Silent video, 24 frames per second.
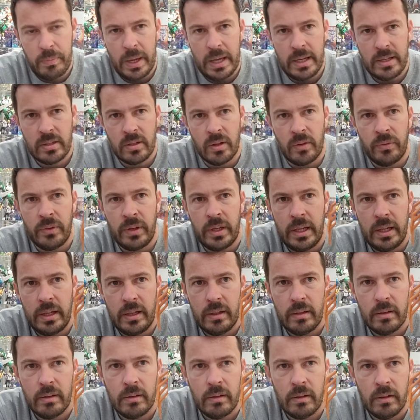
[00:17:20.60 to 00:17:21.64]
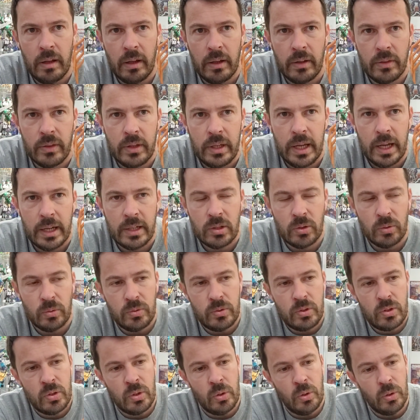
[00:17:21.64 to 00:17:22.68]
based on the actual
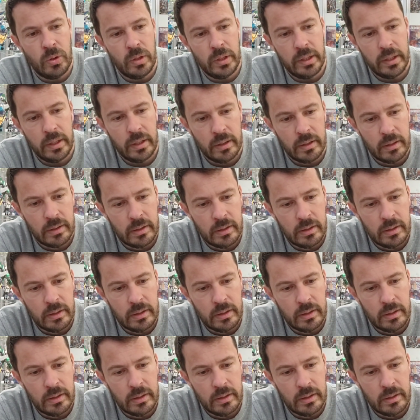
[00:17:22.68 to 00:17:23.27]
toy